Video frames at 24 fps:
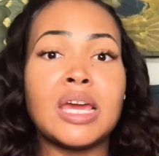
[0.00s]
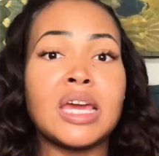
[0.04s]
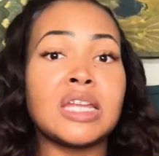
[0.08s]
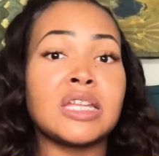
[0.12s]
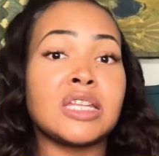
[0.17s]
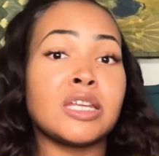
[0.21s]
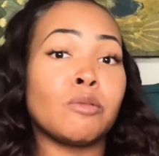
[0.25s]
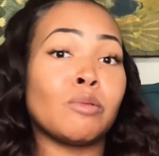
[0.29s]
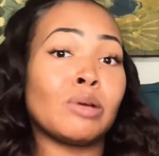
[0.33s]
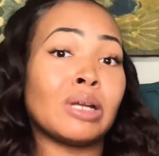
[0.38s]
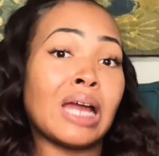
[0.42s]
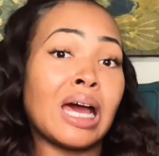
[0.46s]
And
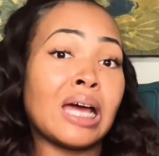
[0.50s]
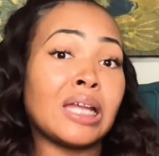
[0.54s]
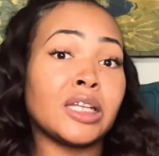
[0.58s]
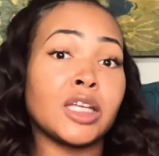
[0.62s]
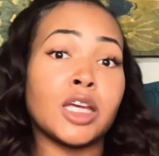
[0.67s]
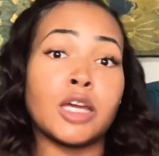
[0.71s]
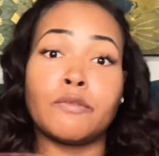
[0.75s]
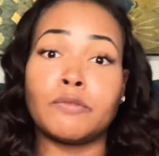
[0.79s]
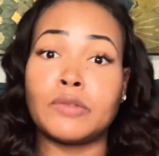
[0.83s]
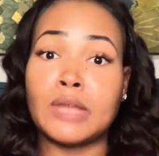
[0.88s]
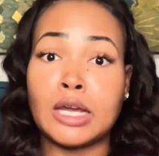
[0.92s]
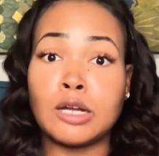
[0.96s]
then when I
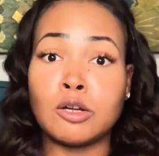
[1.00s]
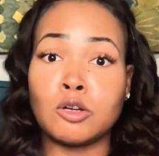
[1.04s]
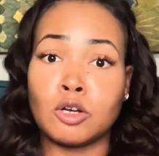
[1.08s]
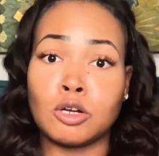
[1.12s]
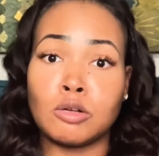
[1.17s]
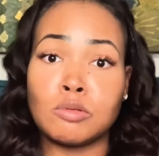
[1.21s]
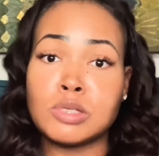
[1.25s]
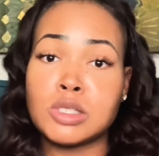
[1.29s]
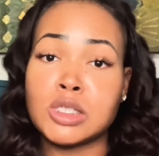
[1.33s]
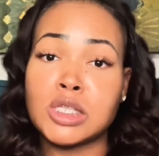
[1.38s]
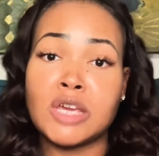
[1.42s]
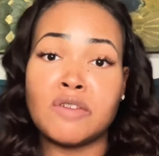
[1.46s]
left, that
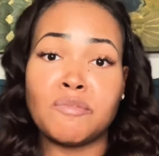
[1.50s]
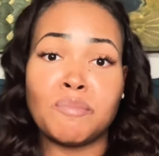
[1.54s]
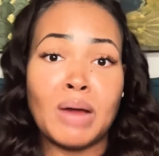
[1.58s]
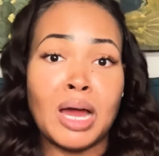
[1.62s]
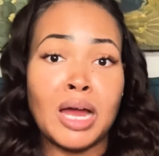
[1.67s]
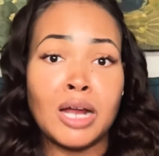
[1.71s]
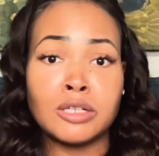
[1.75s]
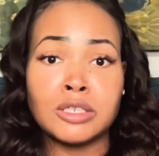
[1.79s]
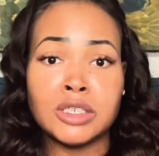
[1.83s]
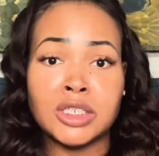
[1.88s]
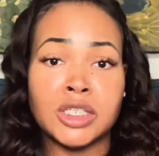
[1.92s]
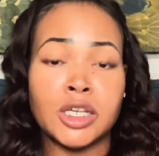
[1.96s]
girl was left by
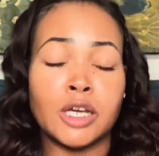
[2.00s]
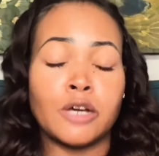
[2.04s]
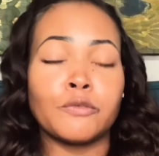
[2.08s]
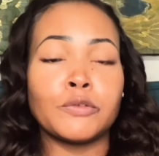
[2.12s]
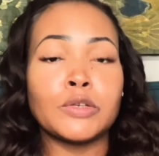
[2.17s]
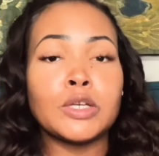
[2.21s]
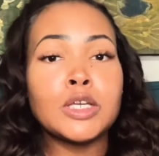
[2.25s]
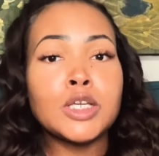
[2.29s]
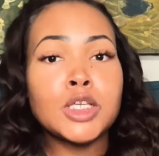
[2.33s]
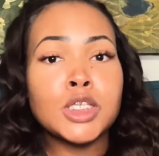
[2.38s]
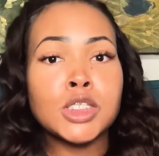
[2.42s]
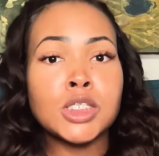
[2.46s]
herself.
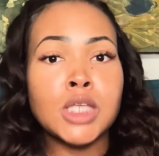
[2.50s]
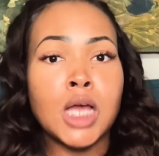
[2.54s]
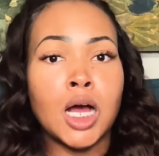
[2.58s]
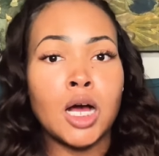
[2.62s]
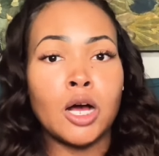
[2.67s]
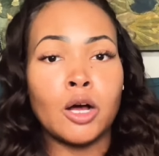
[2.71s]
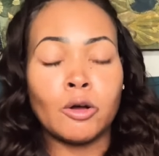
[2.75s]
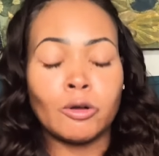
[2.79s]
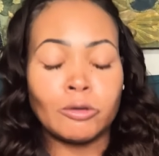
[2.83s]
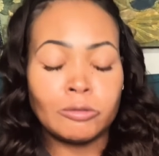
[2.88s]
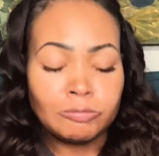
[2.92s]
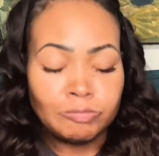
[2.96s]

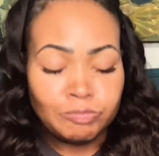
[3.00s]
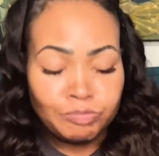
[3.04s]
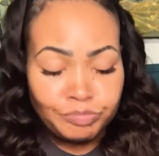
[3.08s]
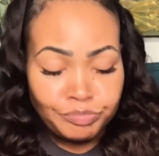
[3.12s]
So